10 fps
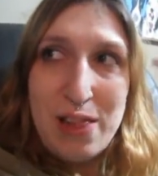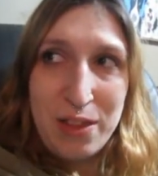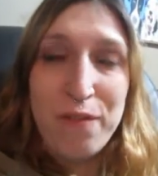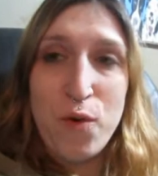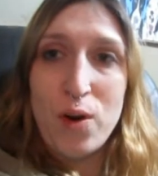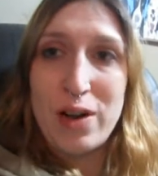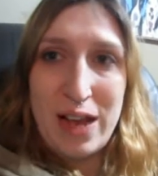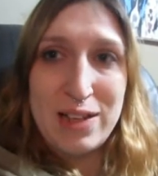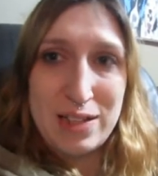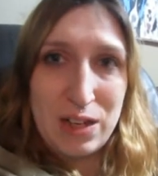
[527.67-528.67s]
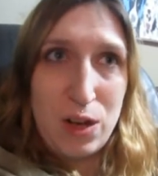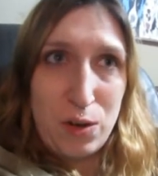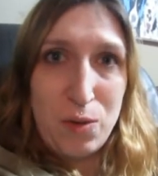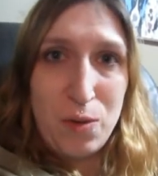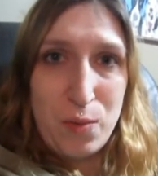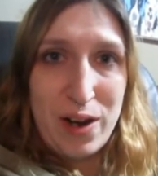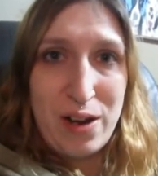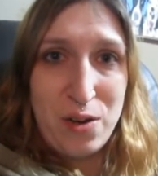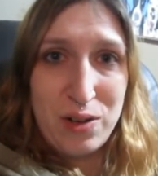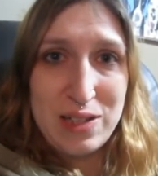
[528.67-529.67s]
the 4 days ago when
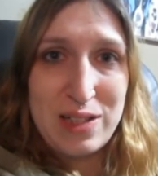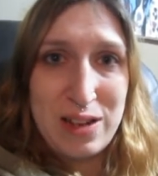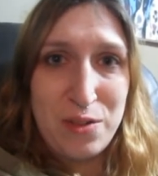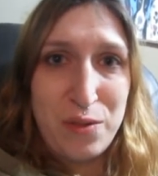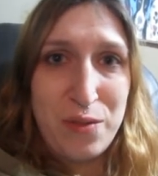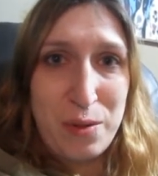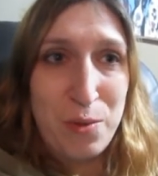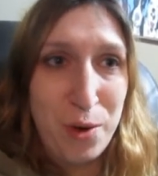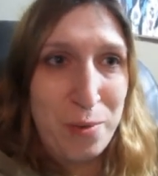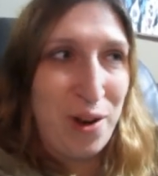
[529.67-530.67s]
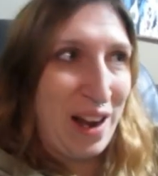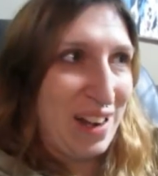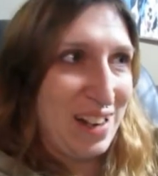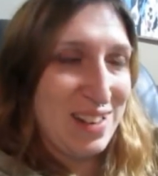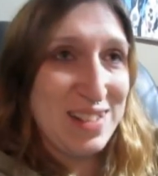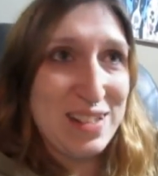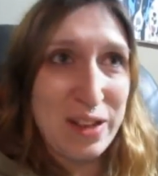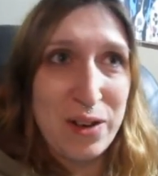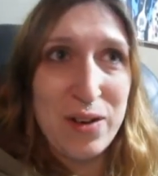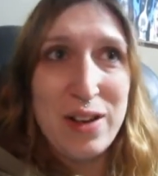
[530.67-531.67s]
I noticed that 2 of them were pregnant.
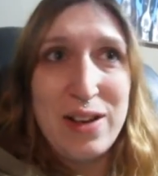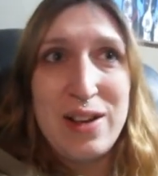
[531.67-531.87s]
So